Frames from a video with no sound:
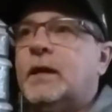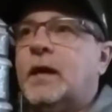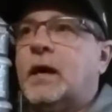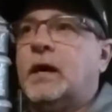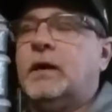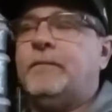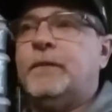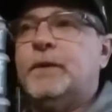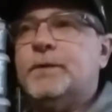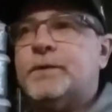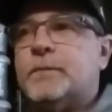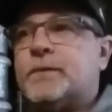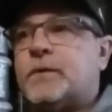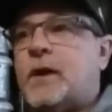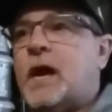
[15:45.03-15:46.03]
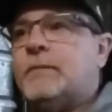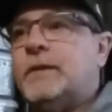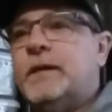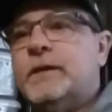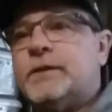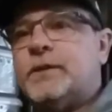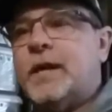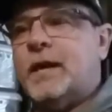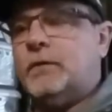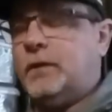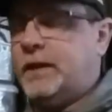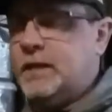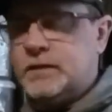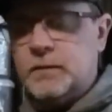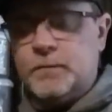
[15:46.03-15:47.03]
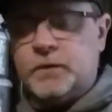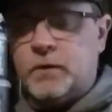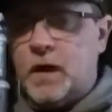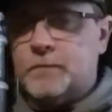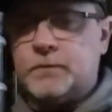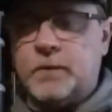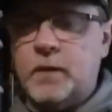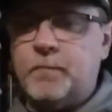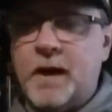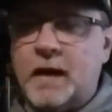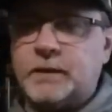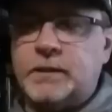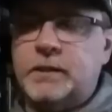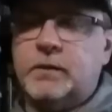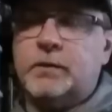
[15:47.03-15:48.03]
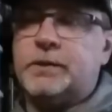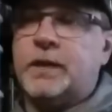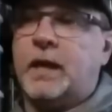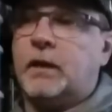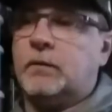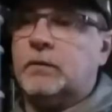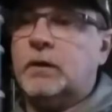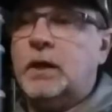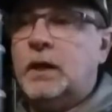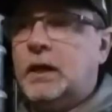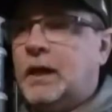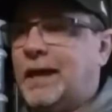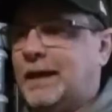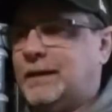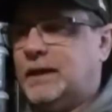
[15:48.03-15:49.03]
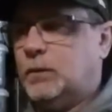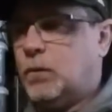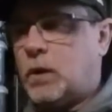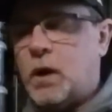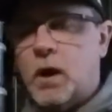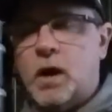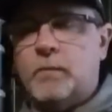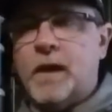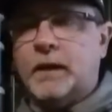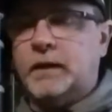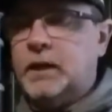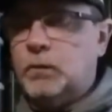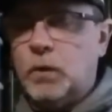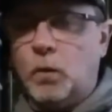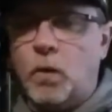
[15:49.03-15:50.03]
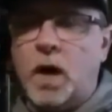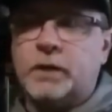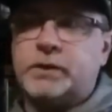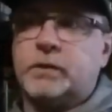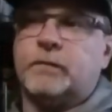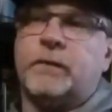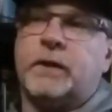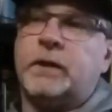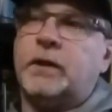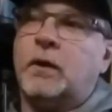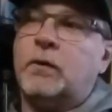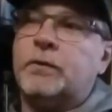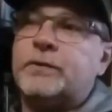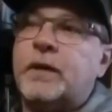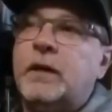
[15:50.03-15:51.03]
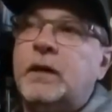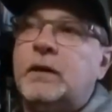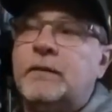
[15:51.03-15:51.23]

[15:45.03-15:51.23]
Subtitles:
if you subscribe to his channel, he subscribes right back to your channel, and he will comment, he will watch your videos.